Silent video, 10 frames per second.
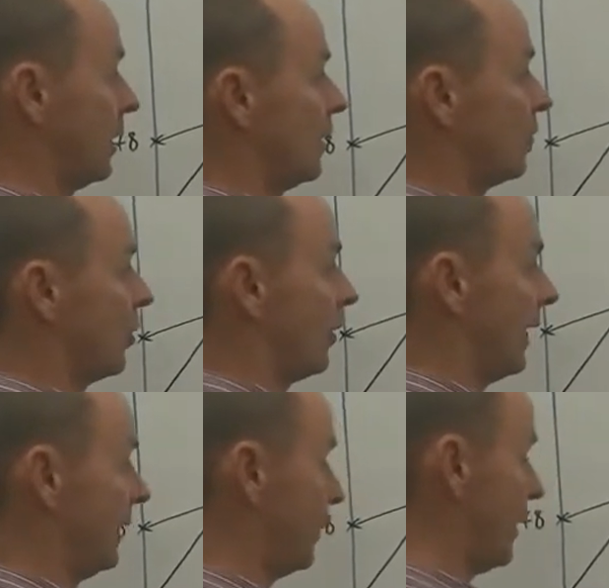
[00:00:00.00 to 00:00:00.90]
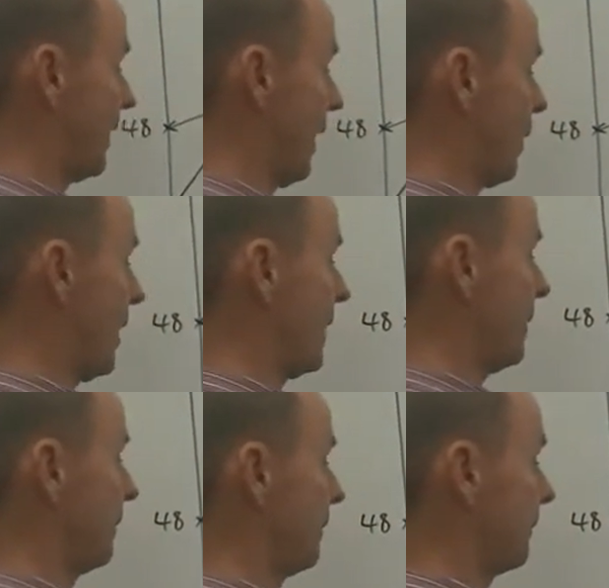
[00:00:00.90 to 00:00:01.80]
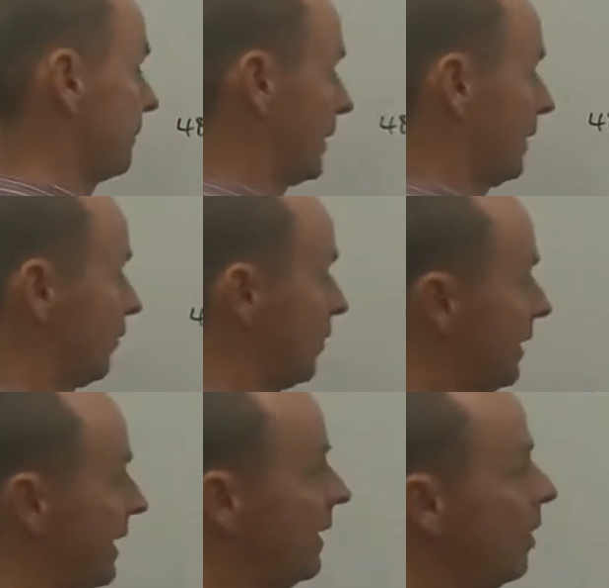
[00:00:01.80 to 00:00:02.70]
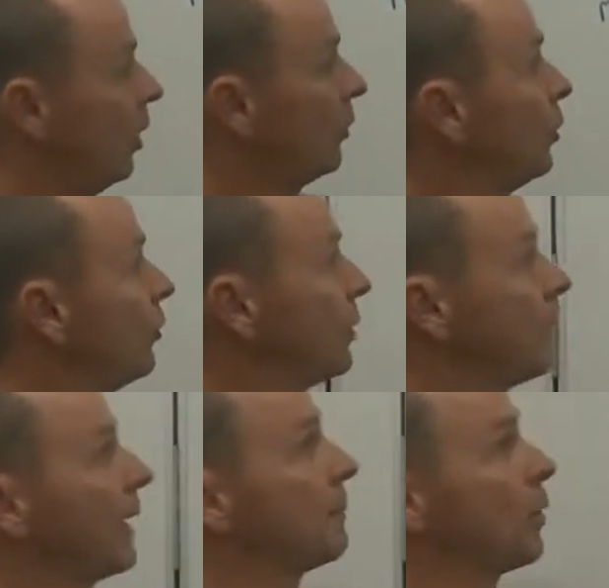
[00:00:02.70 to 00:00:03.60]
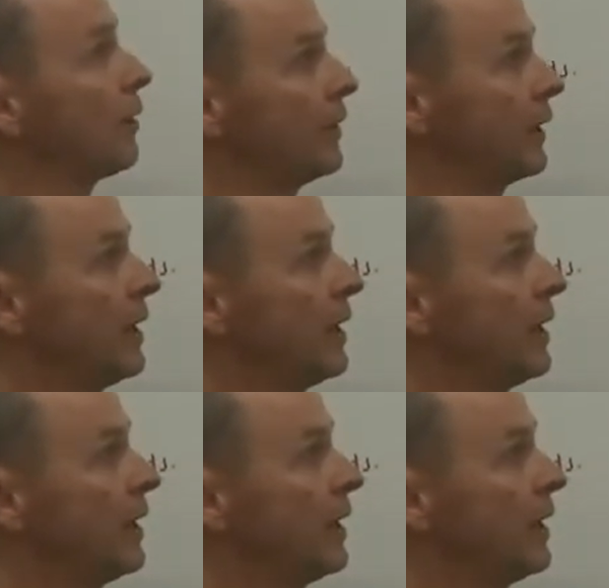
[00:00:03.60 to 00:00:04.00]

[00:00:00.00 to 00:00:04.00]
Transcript: So anywhere that way, from there onwards we make a profit.